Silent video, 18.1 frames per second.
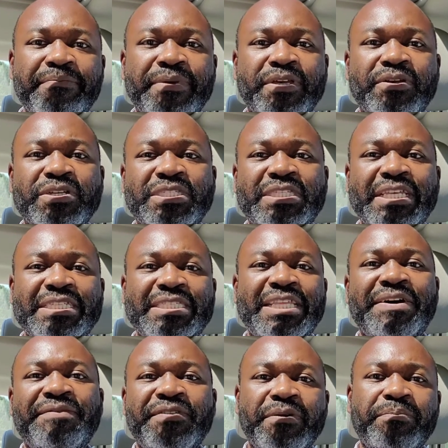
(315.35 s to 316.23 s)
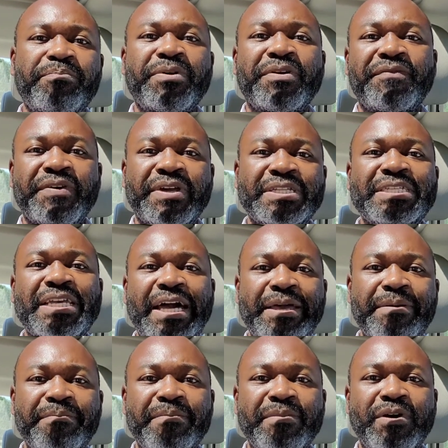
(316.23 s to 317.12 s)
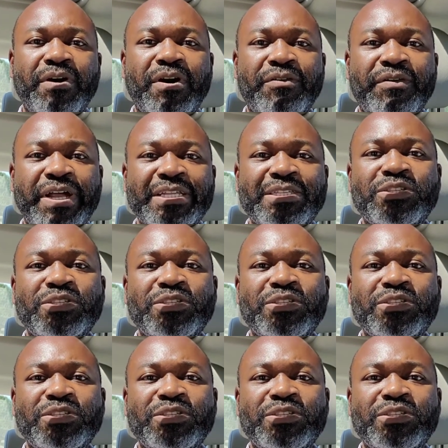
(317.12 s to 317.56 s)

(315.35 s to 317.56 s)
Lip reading: because there's never a perfect time, all right?